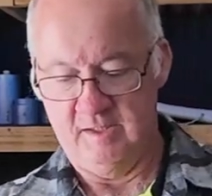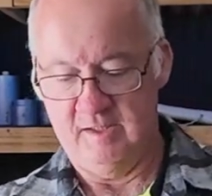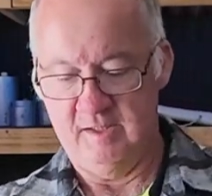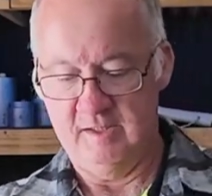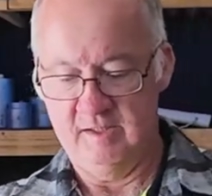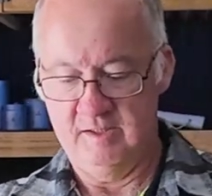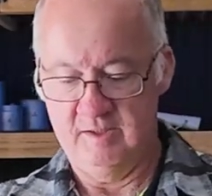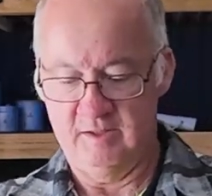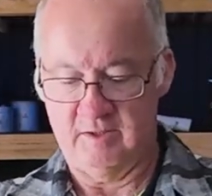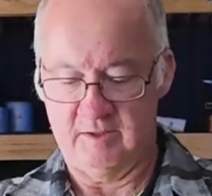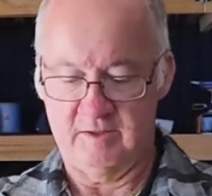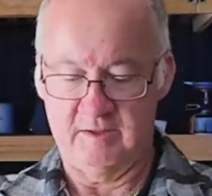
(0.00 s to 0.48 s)

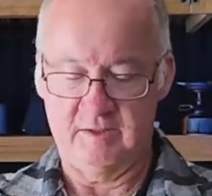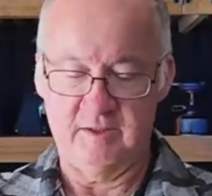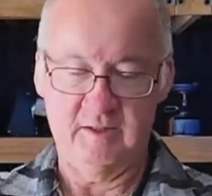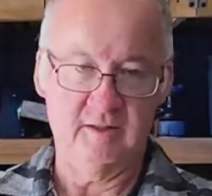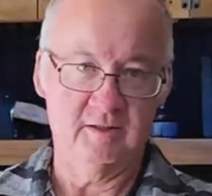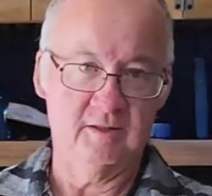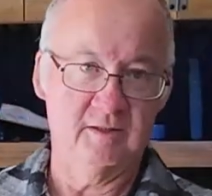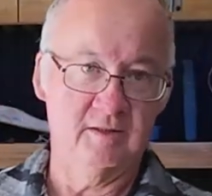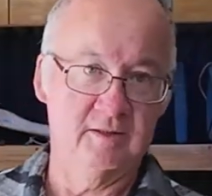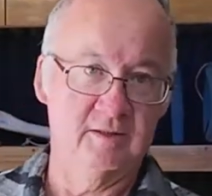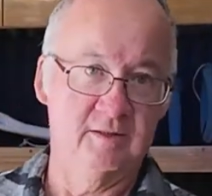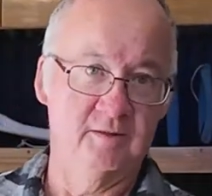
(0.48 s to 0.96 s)
And like I
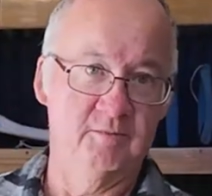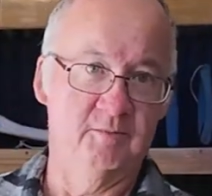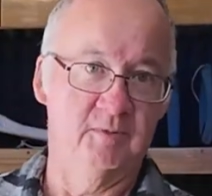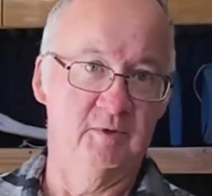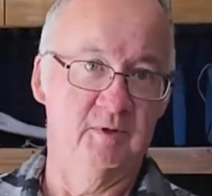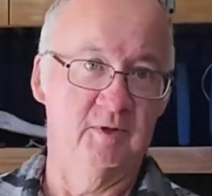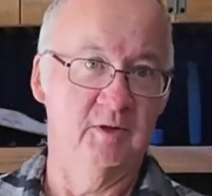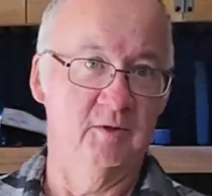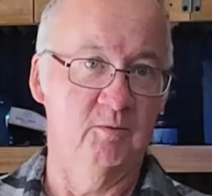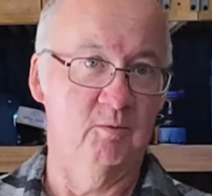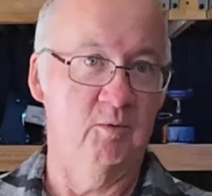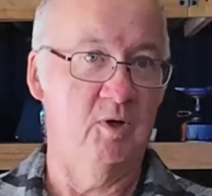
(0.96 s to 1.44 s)
said,
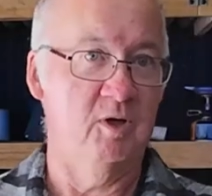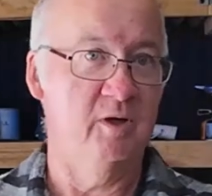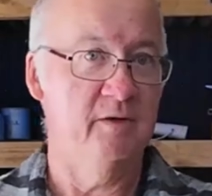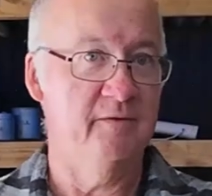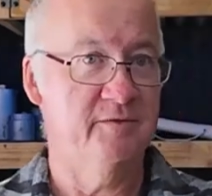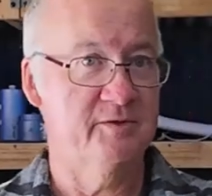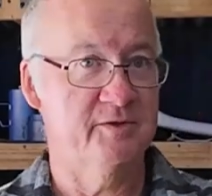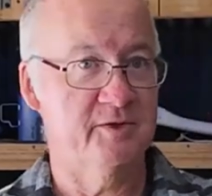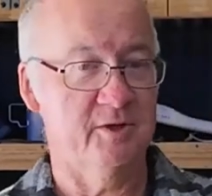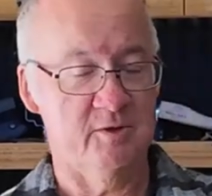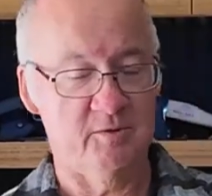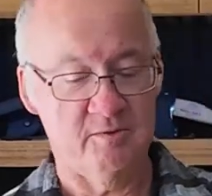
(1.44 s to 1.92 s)
the
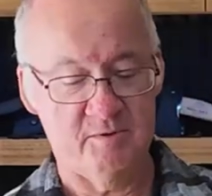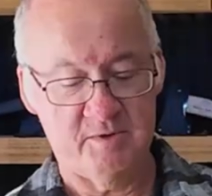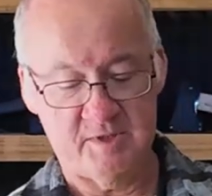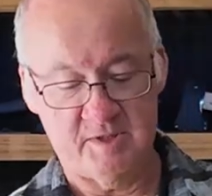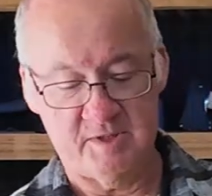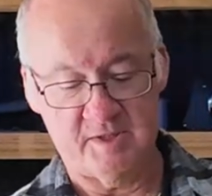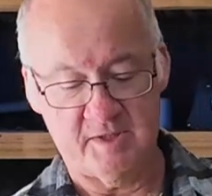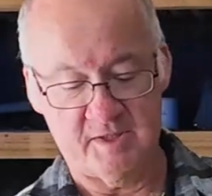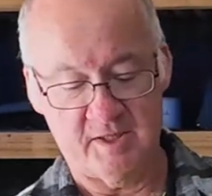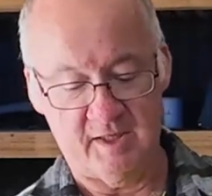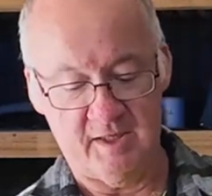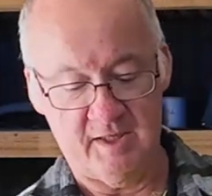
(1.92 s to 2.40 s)
wife chose
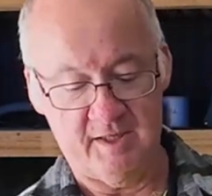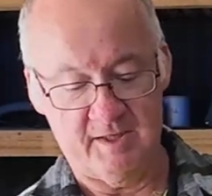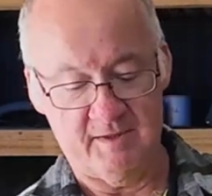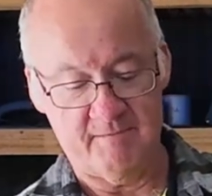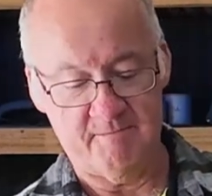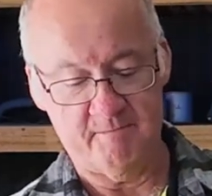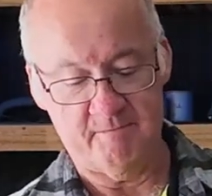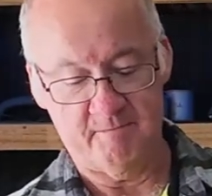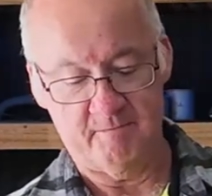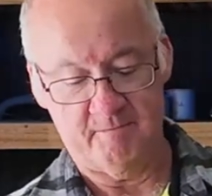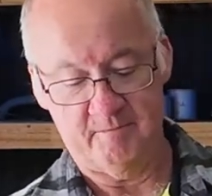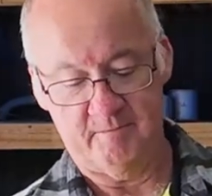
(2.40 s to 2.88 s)
the same.